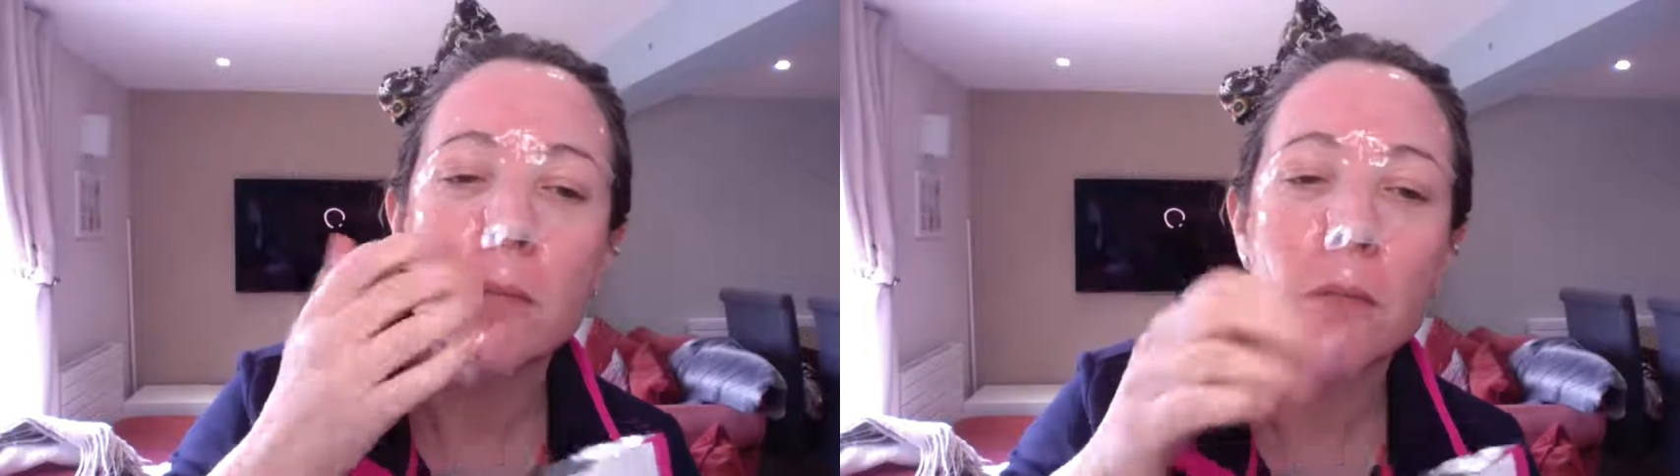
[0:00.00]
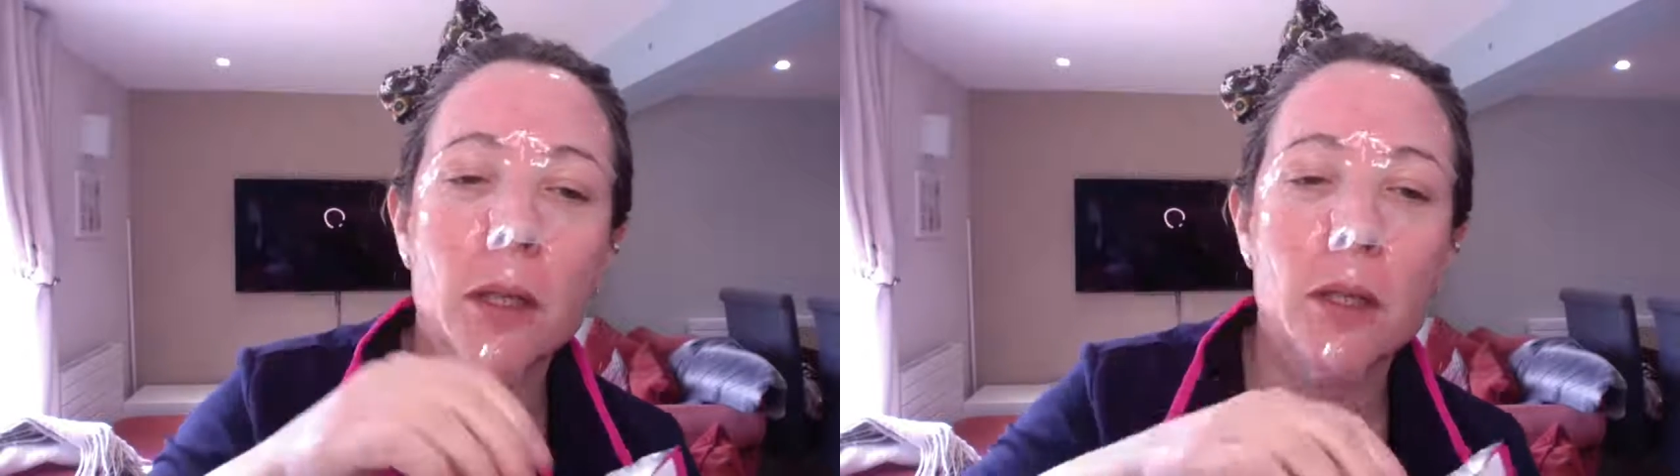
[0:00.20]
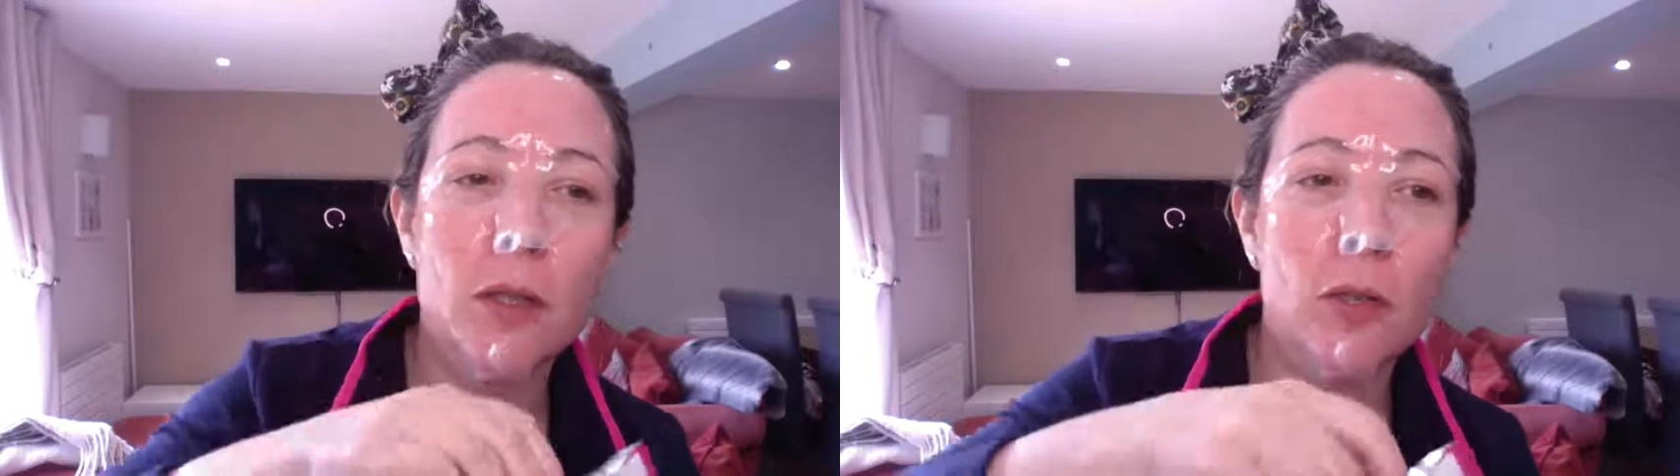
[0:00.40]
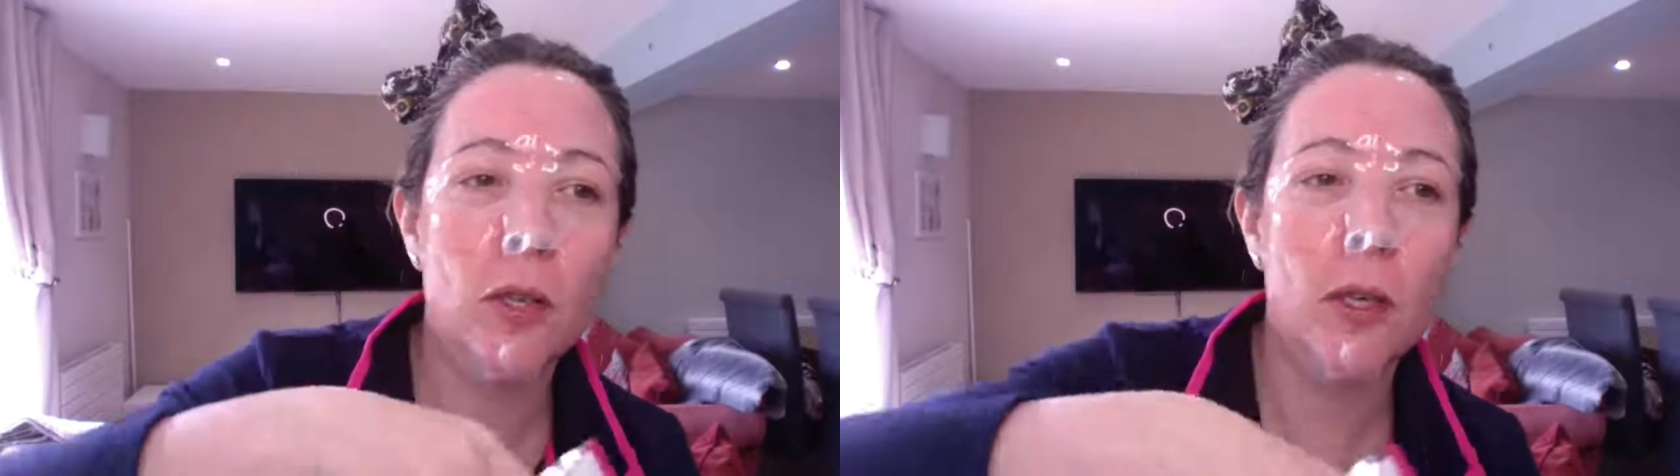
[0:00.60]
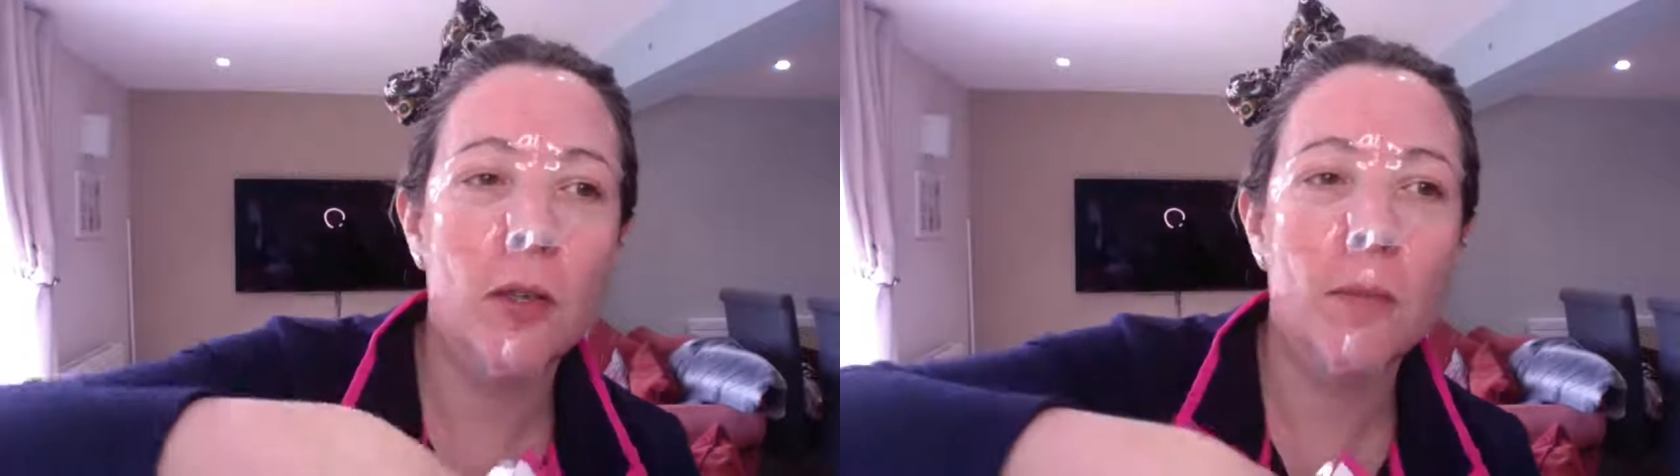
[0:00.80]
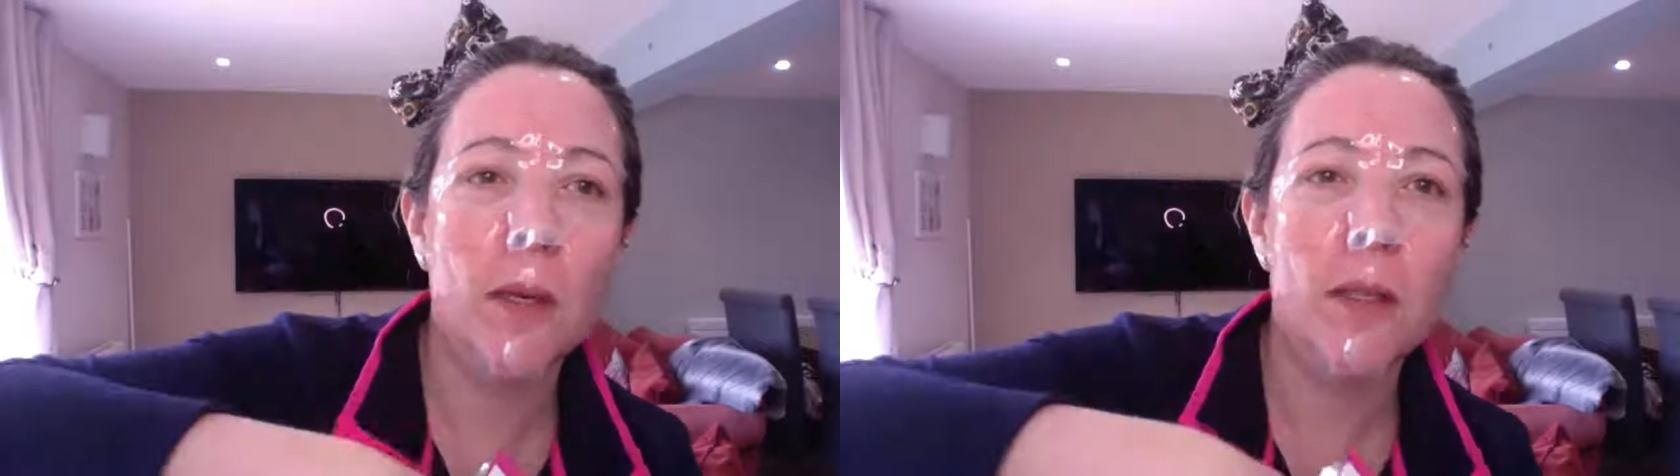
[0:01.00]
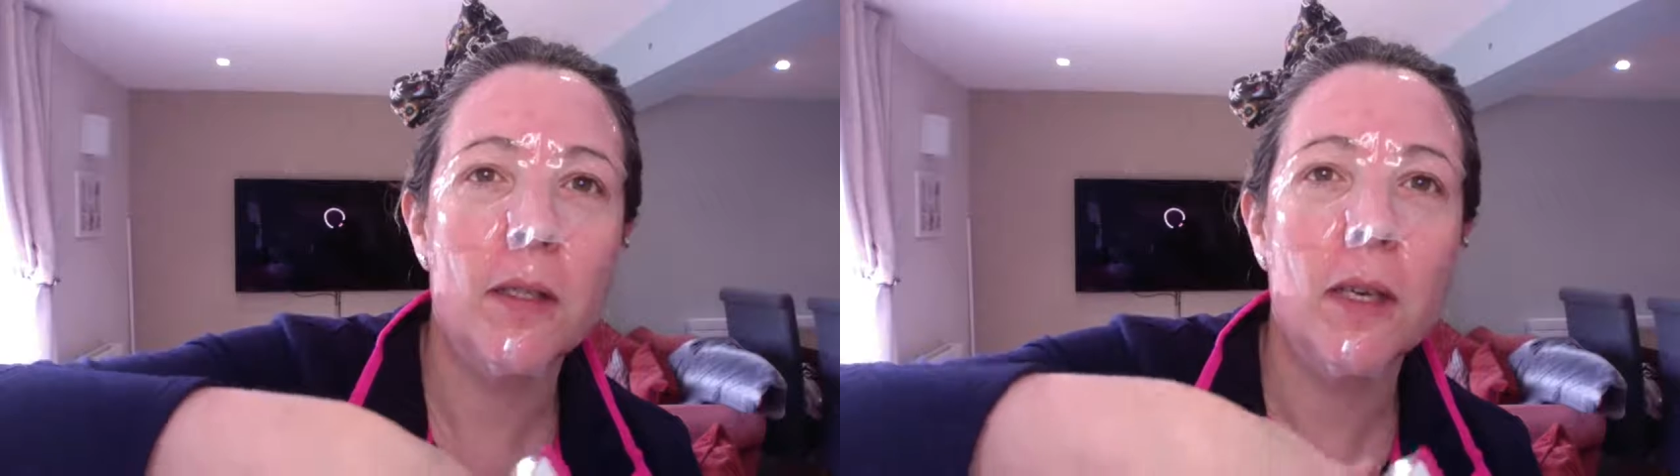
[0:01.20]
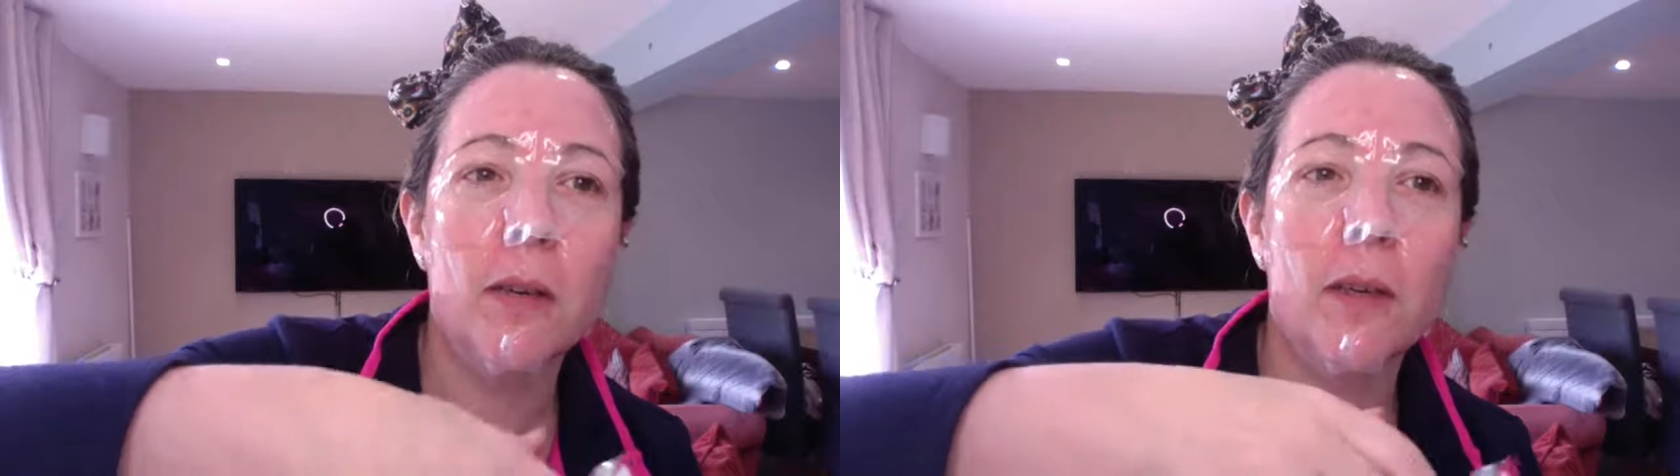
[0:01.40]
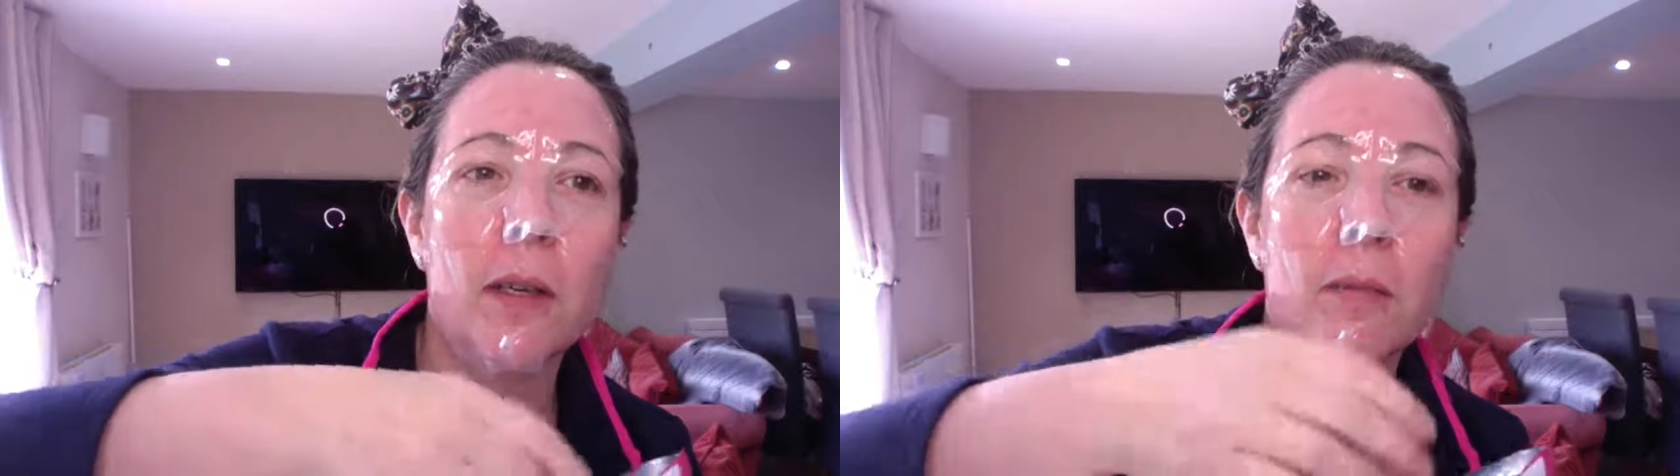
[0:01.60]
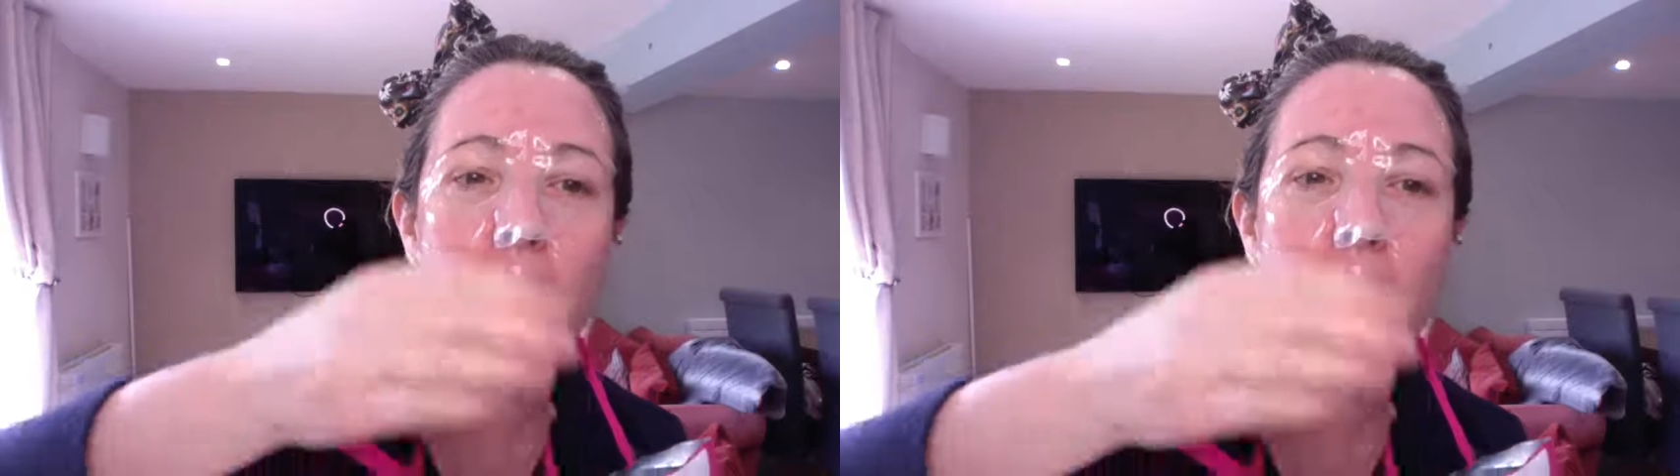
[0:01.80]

making sure you use plenty of it.